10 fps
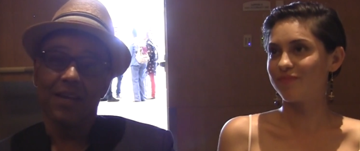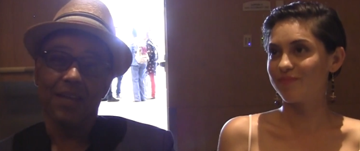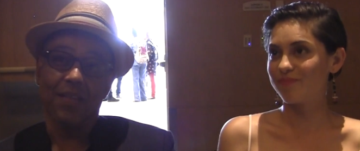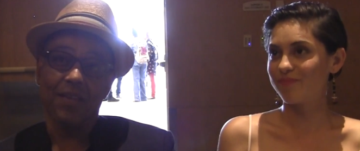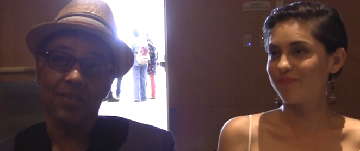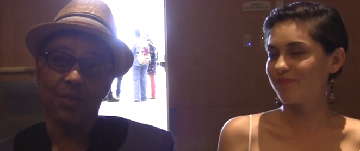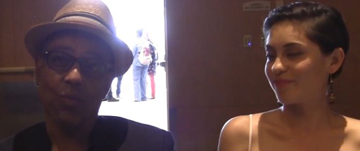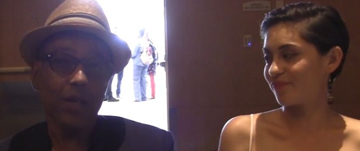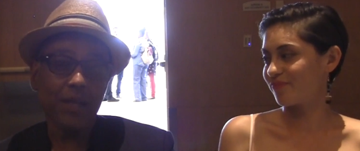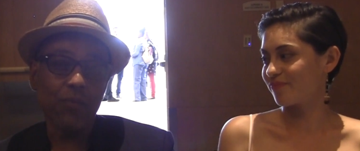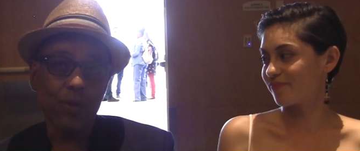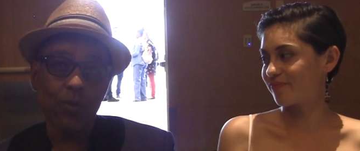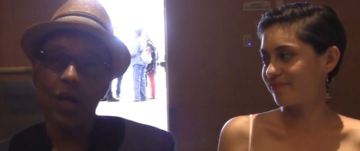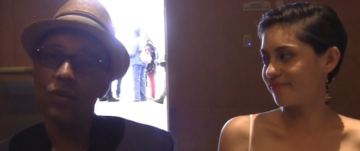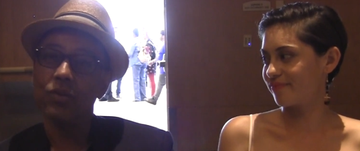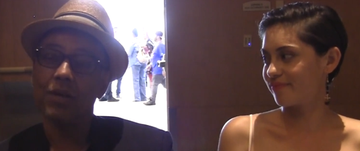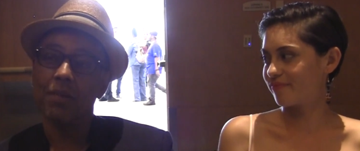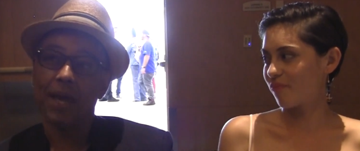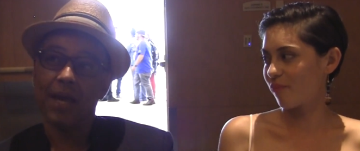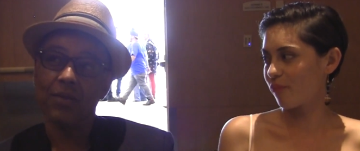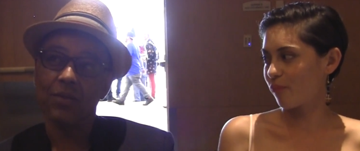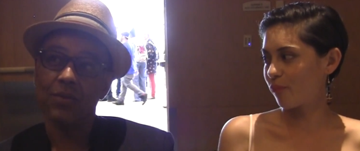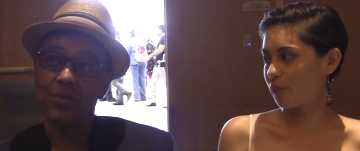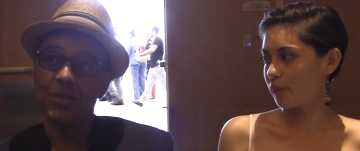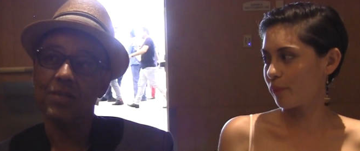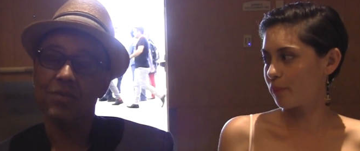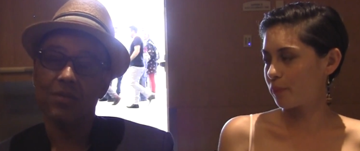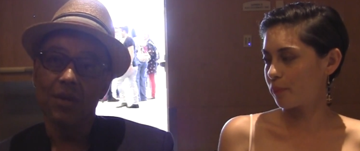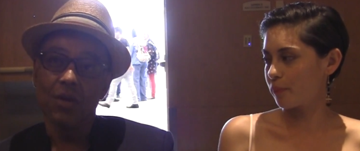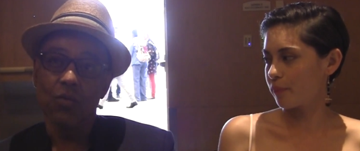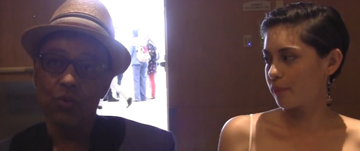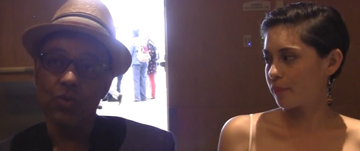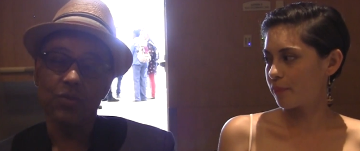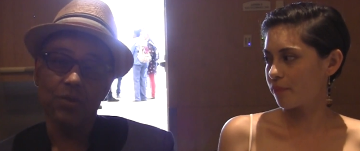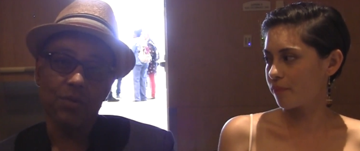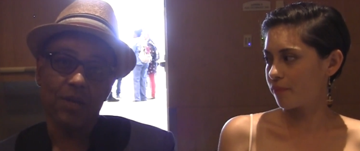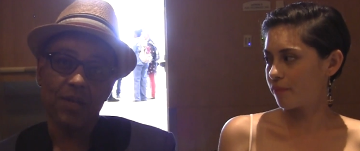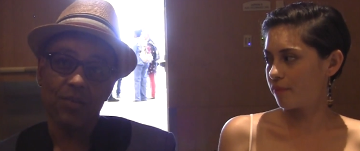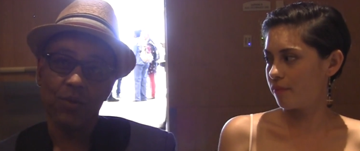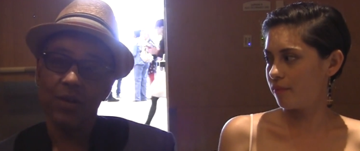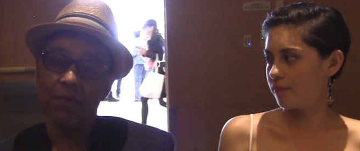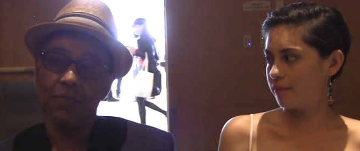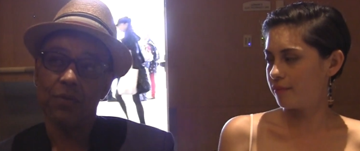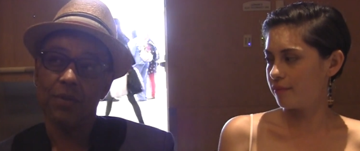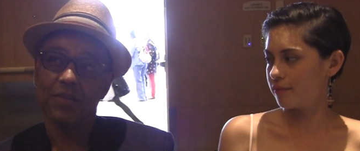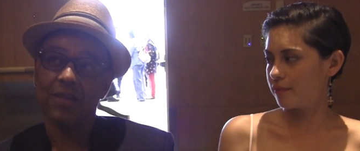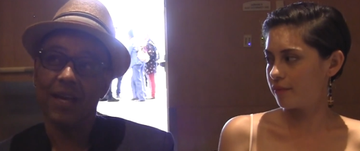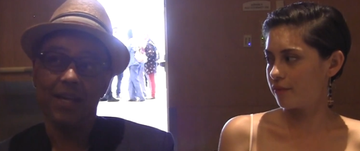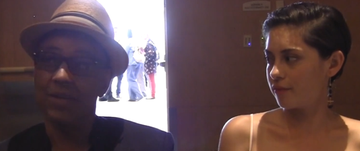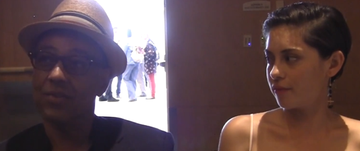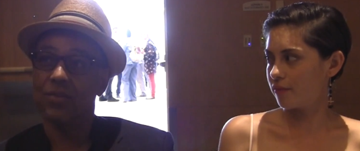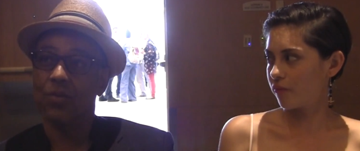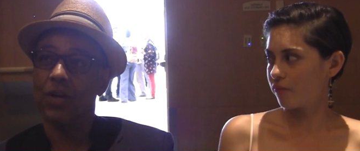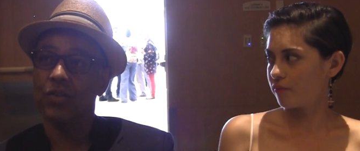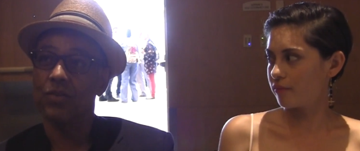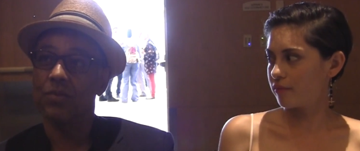Speaker 1: And then they said, well, if we wanted you to come back in the third season, would you do it? I said, well, you have four months hiatus, so why don't you